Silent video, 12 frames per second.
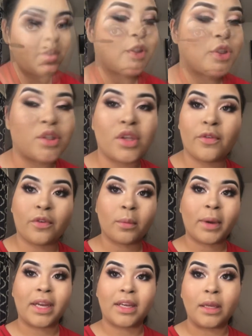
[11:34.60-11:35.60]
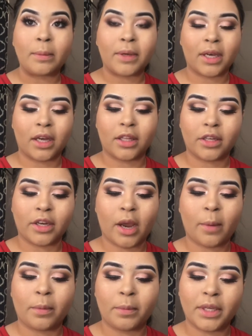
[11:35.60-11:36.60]
So for my lip color,
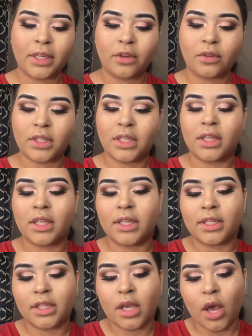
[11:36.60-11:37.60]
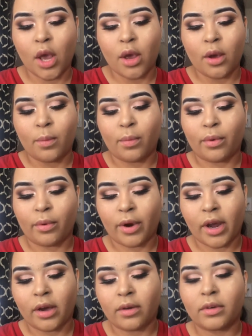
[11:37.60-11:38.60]
I'm going to be using this
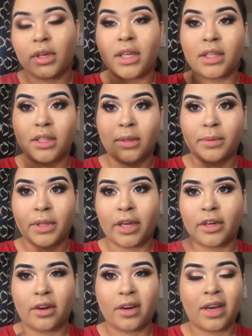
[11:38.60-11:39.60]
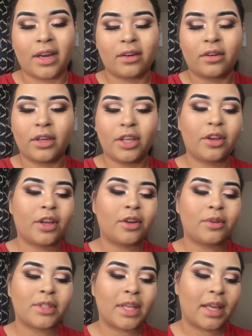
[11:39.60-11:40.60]
brown lip liner. I don't know, you can
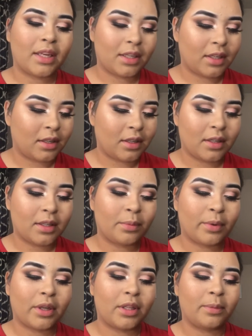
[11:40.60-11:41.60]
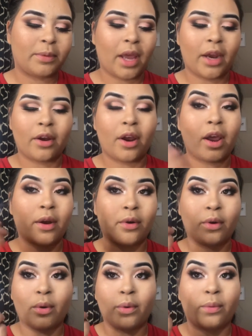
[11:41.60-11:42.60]
use any brown lip liner. I don't
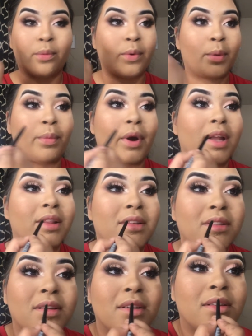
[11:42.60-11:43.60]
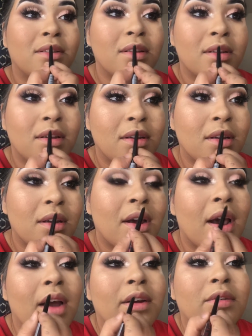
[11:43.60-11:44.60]
know what brand this is.
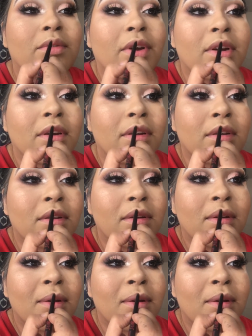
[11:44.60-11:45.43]
I just found it.